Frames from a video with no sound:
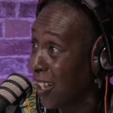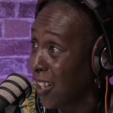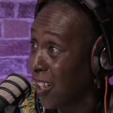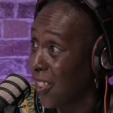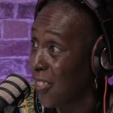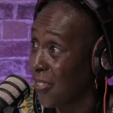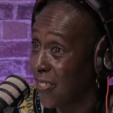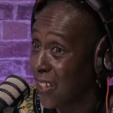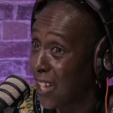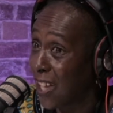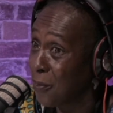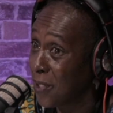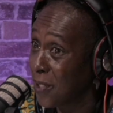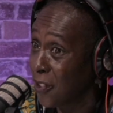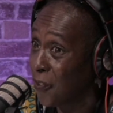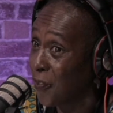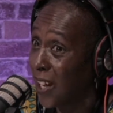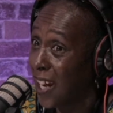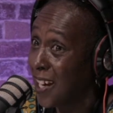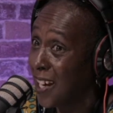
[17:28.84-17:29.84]
That, when you
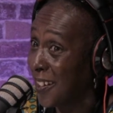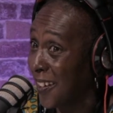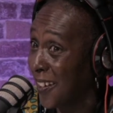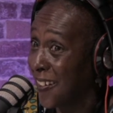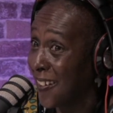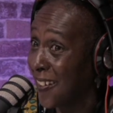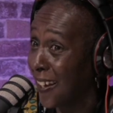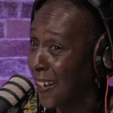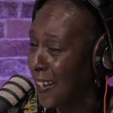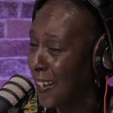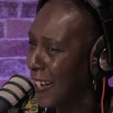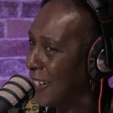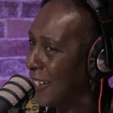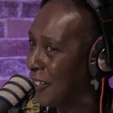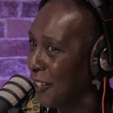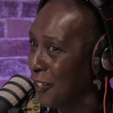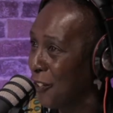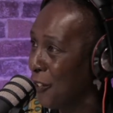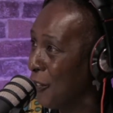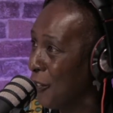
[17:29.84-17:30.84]
find it here, it's a
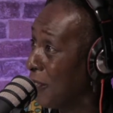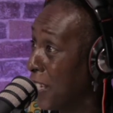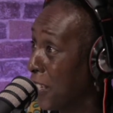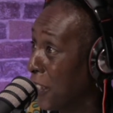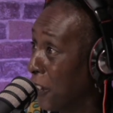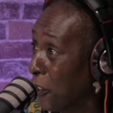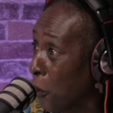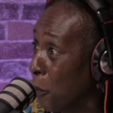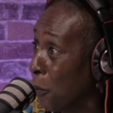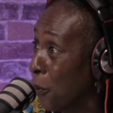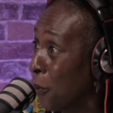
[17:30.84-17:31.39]
unique little ball.